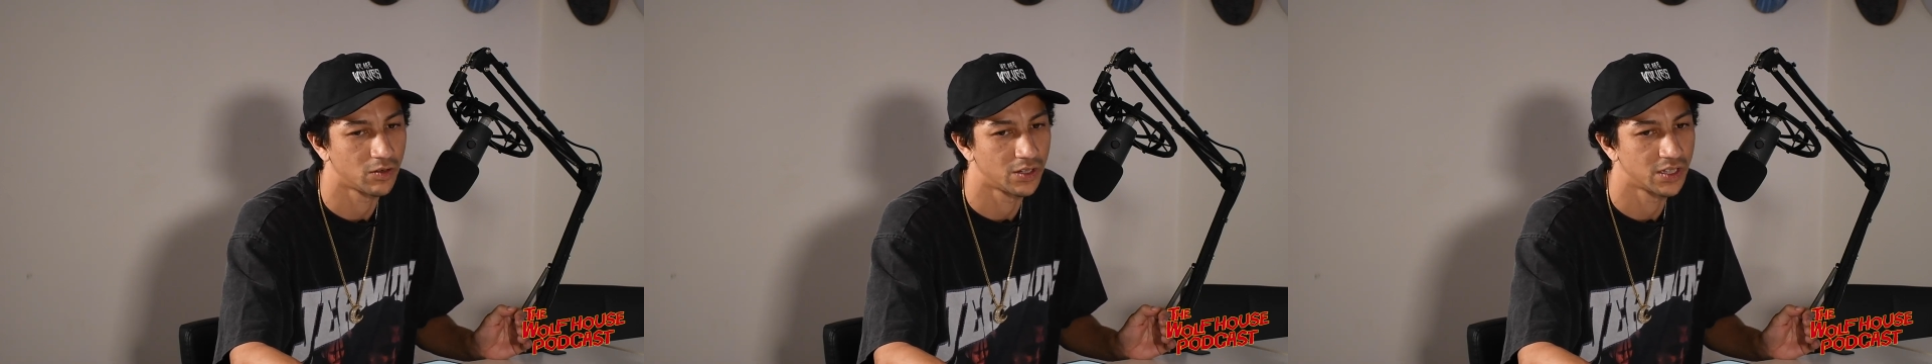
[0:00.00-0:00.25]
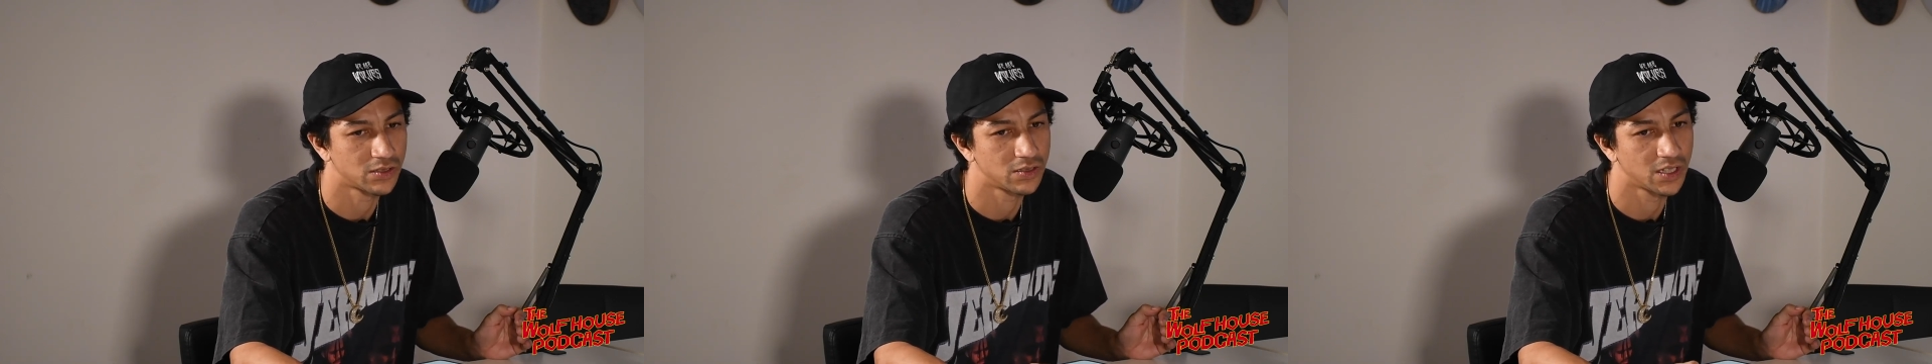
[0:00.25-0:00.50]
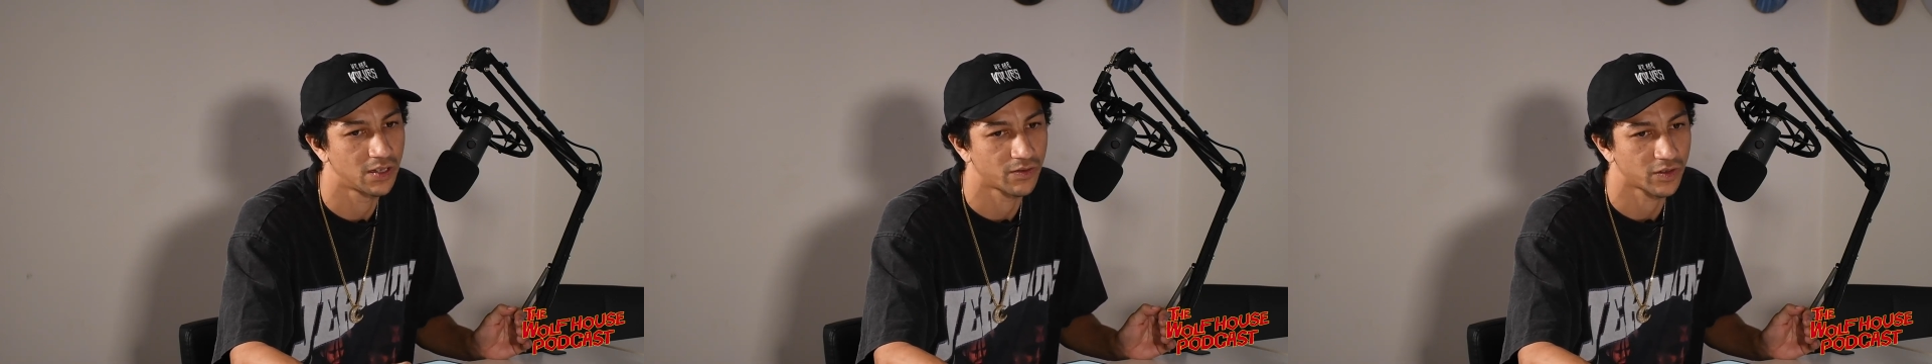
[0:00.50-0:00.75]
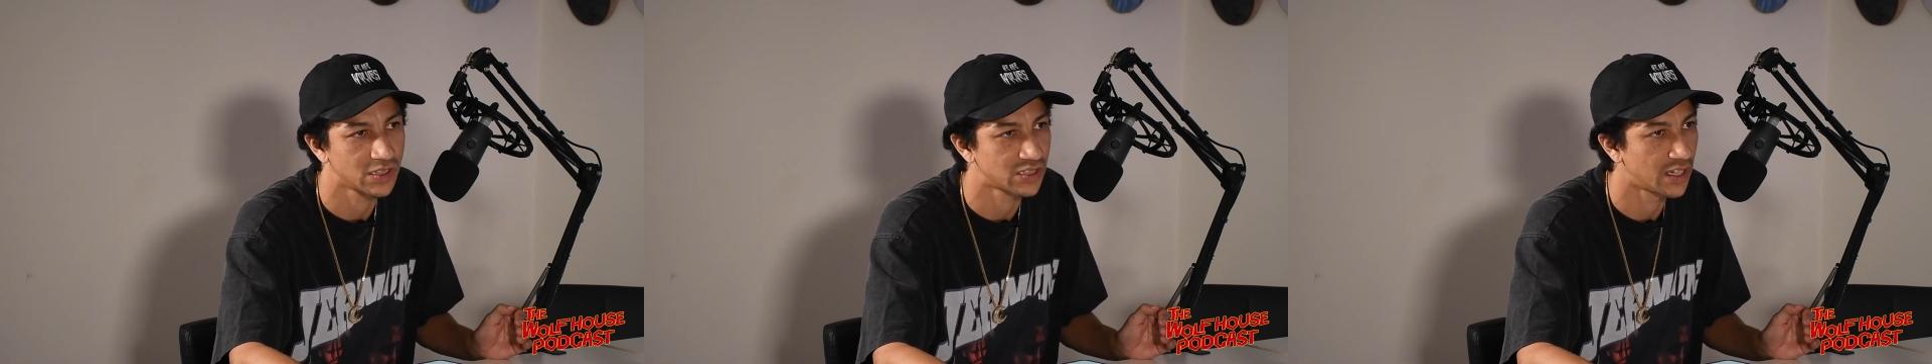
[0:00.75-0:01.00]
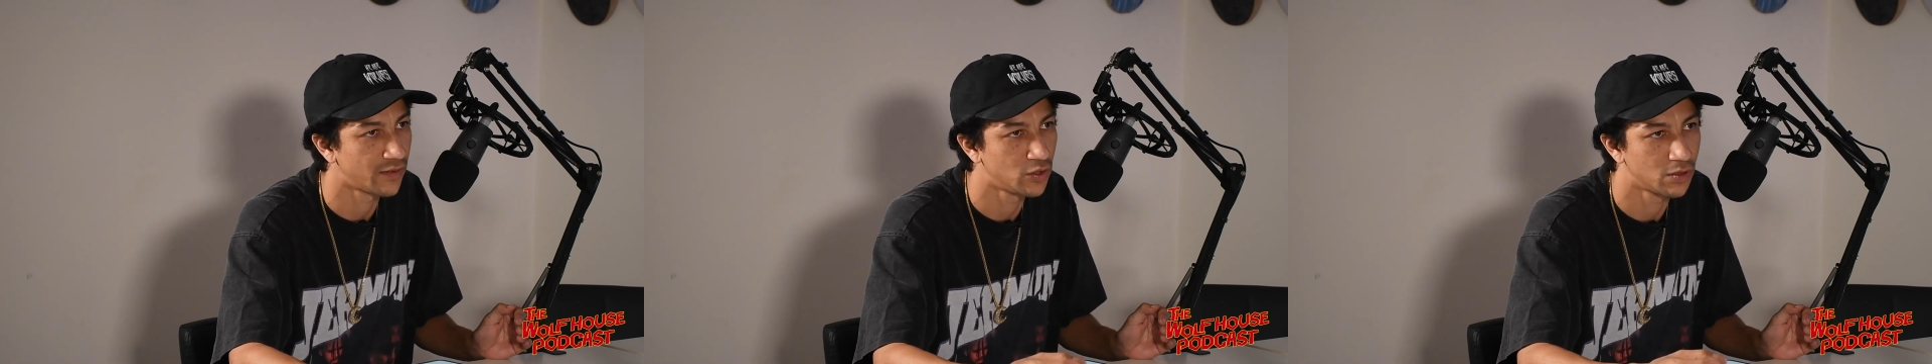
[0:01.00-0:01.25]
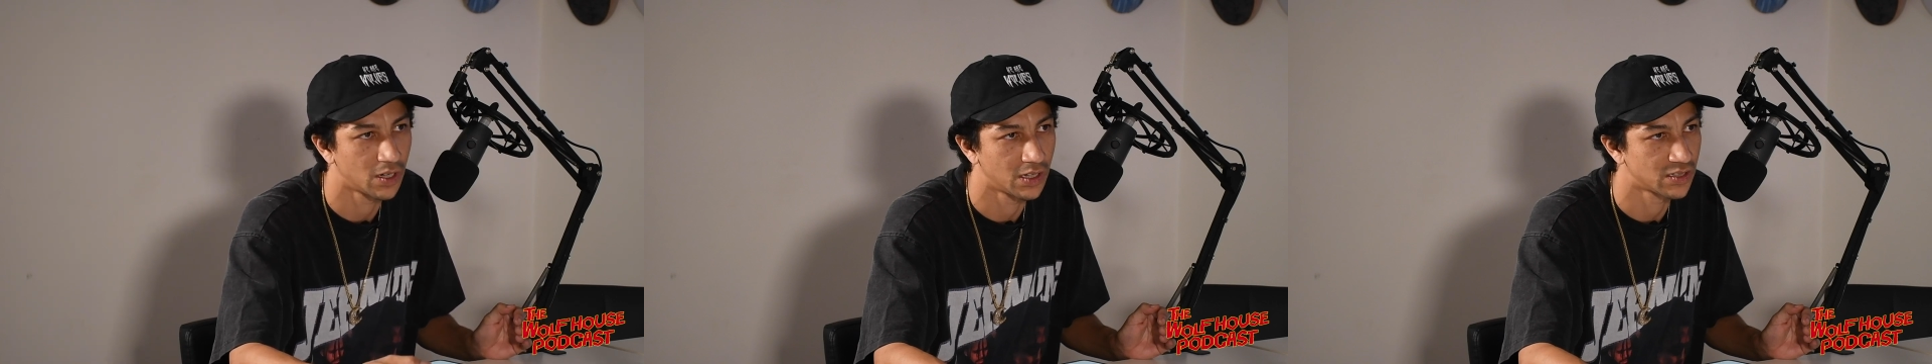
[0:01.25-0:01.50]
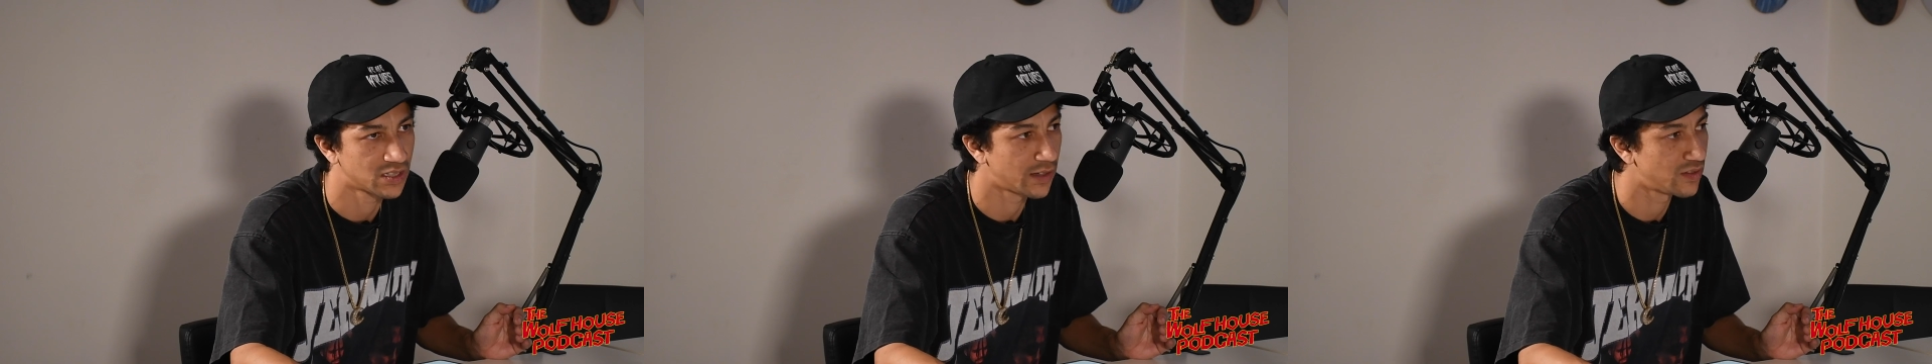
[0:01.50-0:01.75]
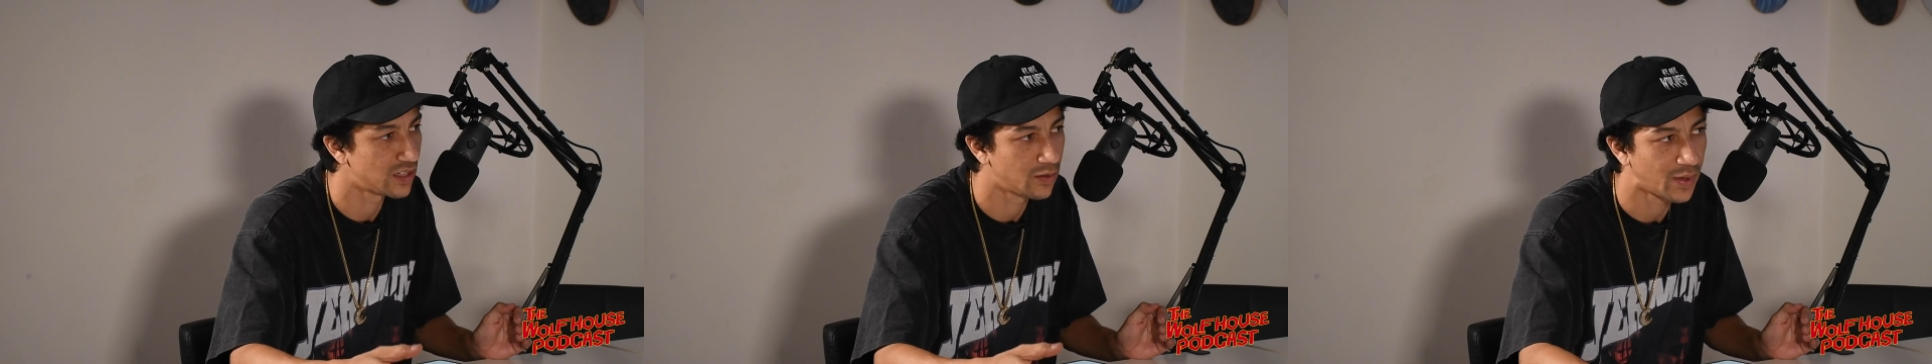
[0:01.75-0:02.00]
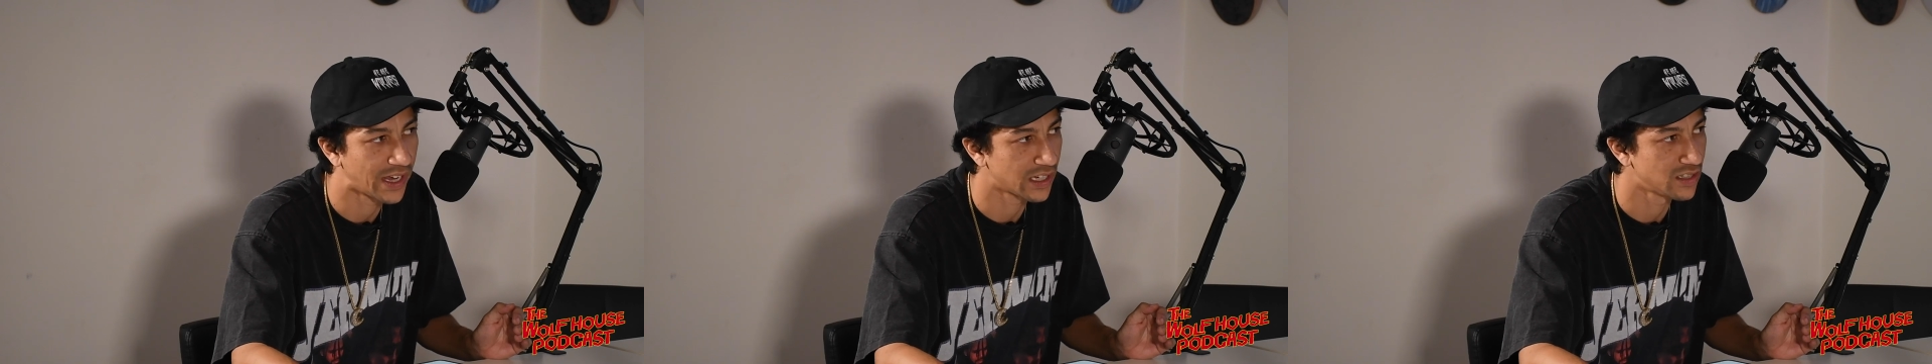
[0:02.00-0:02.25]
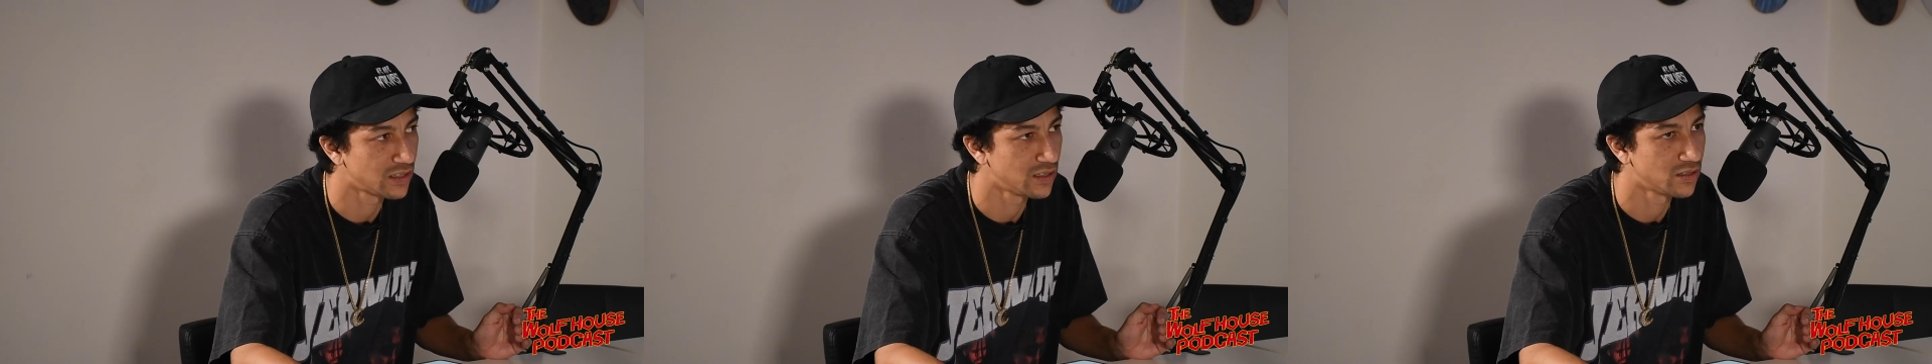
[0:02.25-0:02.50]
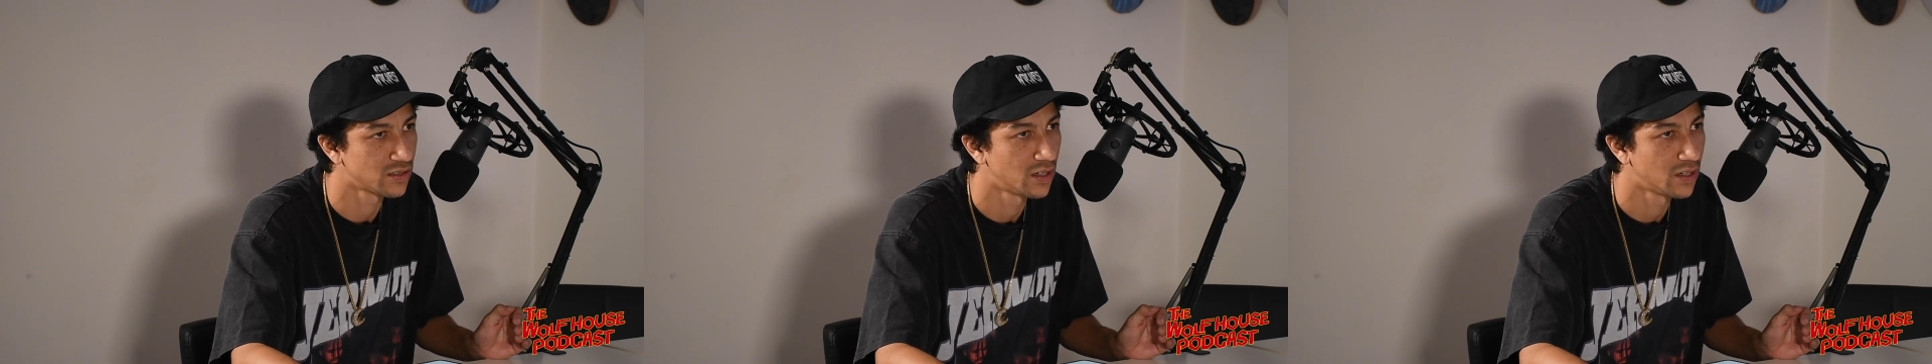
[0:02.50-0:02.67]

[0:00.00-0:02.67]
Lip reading: this dude's getting free stuff, doing all this stuff in the magazines.